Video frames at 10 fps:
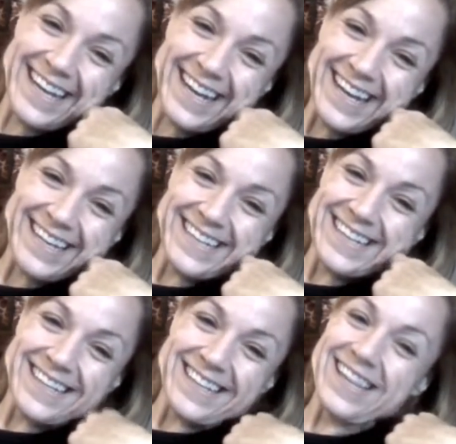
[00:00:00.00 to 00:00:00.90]
like
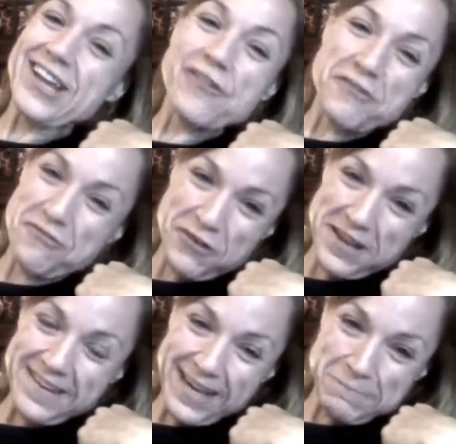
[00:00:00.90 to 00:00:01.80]
the over
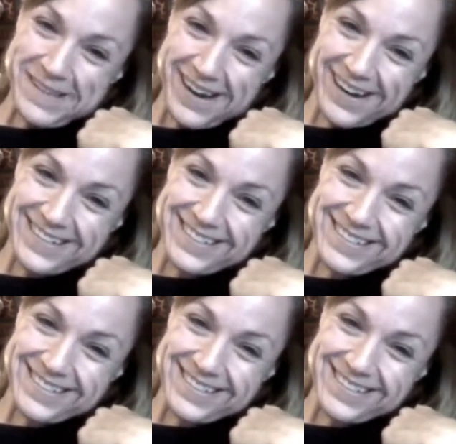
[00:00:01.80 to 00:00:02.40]
40 types are.